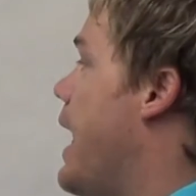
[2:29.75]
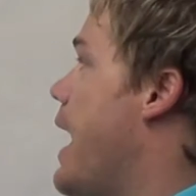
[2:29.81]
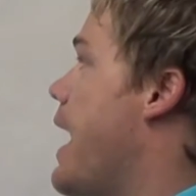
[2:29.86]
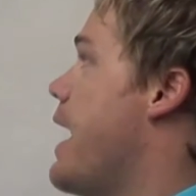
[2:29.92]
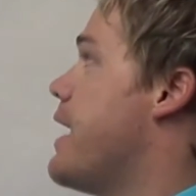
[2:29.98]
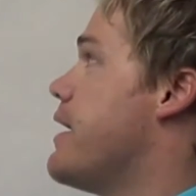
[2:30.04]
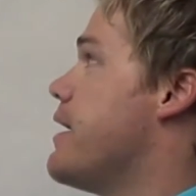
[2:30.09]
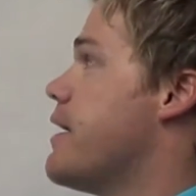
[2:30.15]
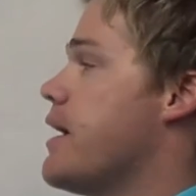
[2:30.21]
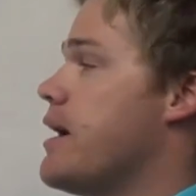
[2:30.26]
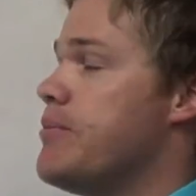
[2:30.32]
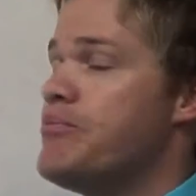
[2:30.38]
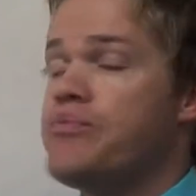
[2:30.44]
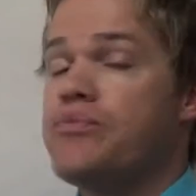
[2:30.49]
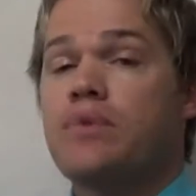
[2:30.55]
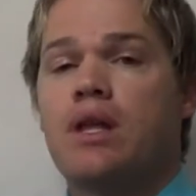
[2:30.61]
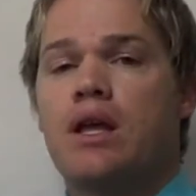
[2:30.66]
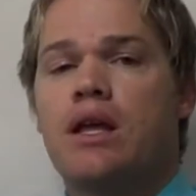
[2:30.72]
and
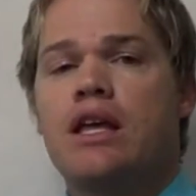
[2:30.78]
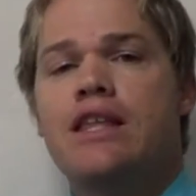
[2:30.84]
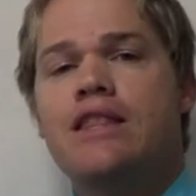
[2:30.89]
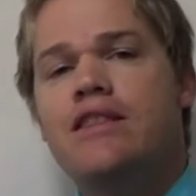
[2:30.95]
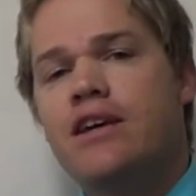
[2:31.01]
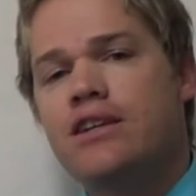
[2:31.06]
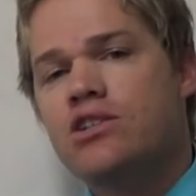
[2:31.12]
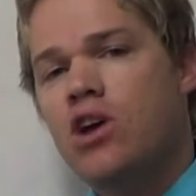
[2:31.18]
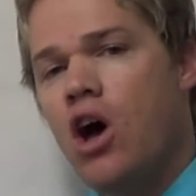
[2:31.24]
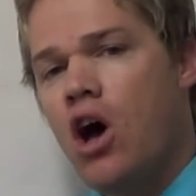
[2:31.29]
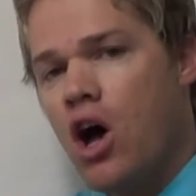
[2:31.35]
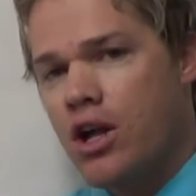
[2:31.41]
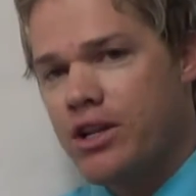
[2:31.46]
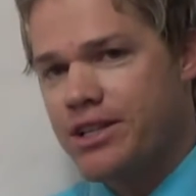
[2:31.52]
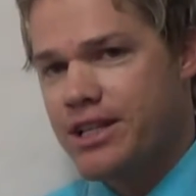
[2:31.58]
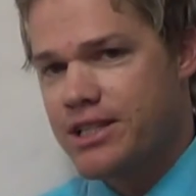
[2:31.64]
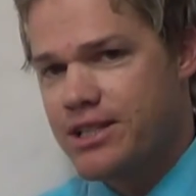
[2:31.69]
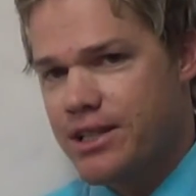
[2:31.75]
this
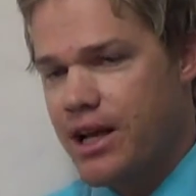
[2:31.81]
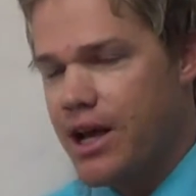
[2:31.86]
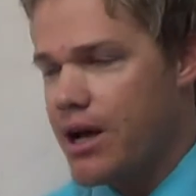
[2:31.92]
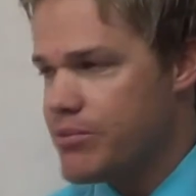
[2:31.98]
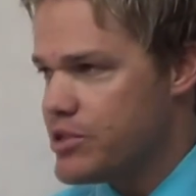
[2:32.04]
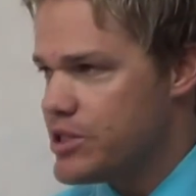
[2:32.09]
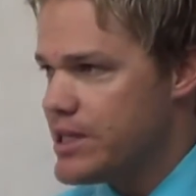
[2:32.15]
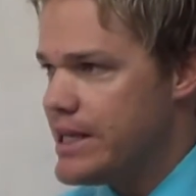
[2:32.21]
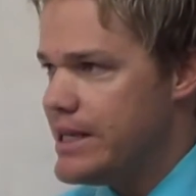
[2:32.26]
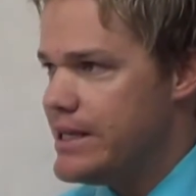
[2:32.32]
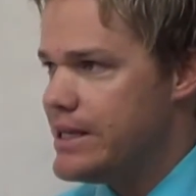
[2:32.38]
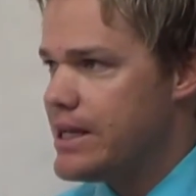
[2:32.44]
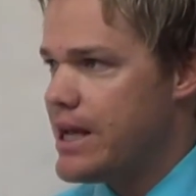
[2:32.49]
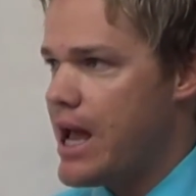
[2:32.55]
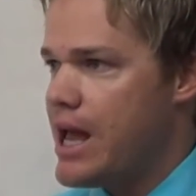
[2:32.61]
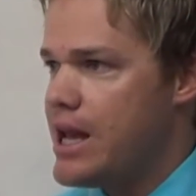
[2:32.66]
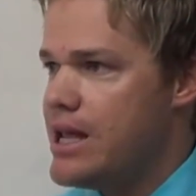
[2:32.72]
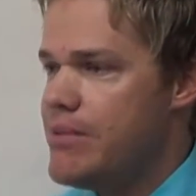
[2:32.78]
artist comes
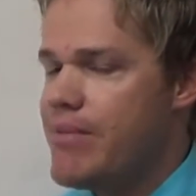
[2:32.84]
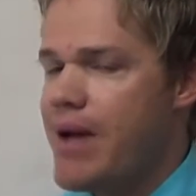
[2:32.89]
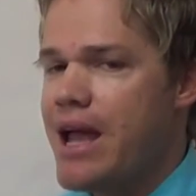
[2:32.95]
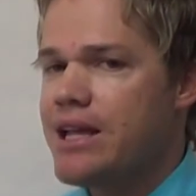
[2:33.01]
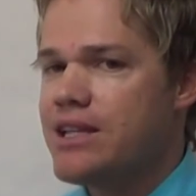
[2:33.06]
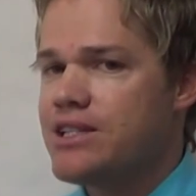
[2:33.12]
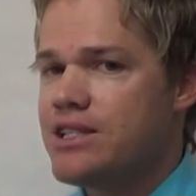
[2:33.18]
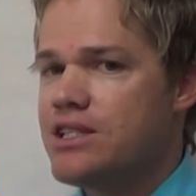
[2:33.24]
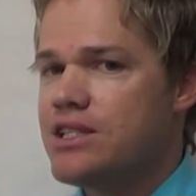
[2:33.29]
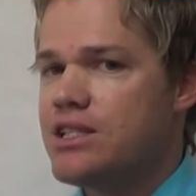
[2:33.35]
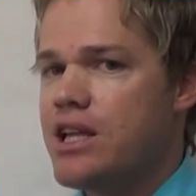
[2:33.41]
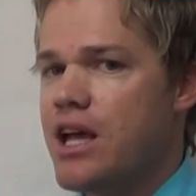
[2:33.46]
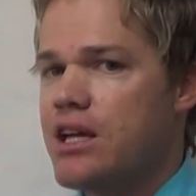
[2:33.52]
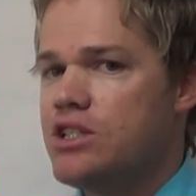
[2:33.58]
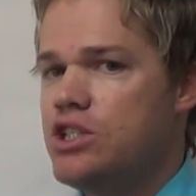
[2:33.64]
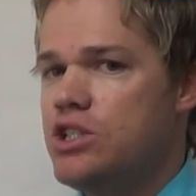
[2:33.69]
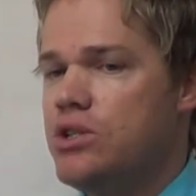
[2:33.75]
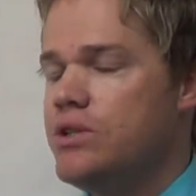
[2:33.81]
in and he makes a
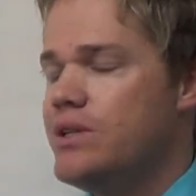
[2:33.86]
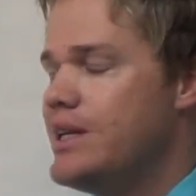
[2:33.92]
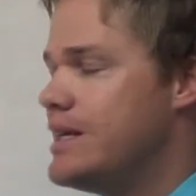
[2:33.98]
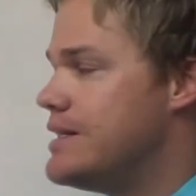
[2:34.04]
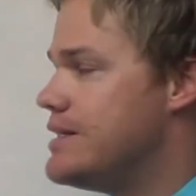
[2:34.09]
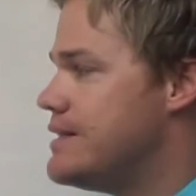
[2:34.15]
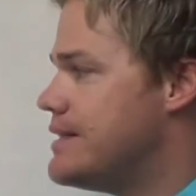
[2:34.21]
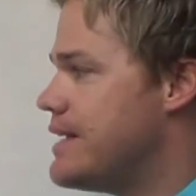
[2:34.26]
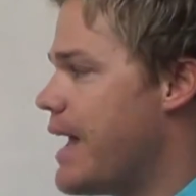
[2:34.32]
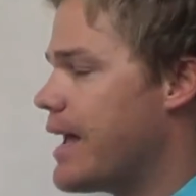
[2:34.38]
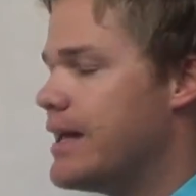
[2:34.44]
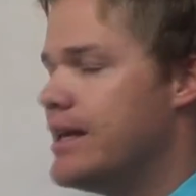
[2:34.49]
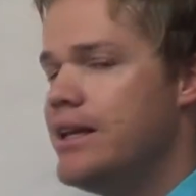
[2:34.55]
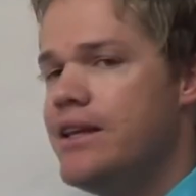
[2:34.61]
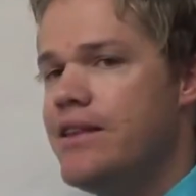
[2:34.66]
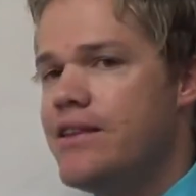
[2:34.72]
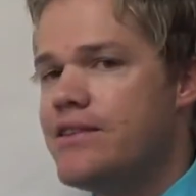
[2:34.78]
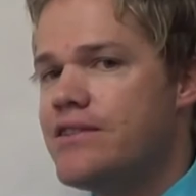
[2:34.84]
statue
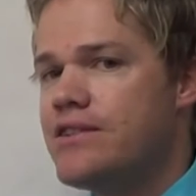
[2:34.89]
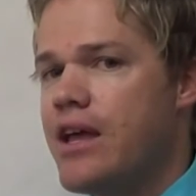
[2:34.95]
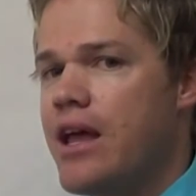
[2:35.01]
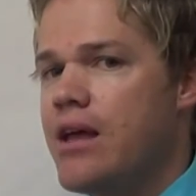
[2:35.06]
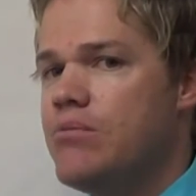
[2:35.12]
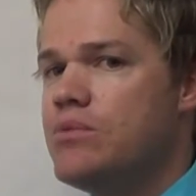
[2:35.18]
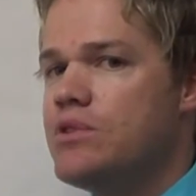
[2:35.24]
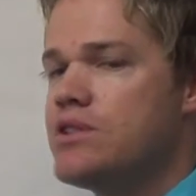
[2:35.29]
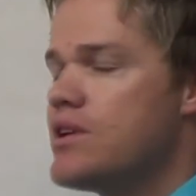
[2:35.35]
exactly the same